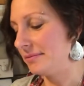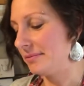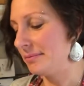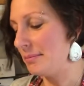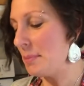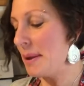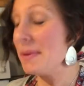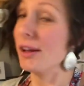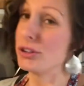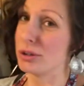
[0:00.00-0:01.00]
But maybe
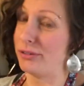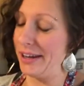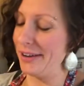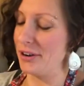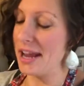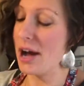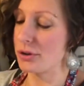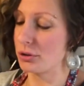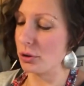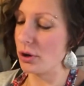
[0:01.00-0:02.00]
I'll do a video on how to
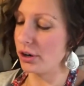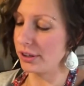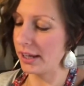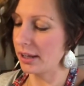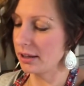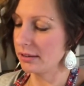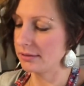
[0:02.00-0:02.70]
grow garlic.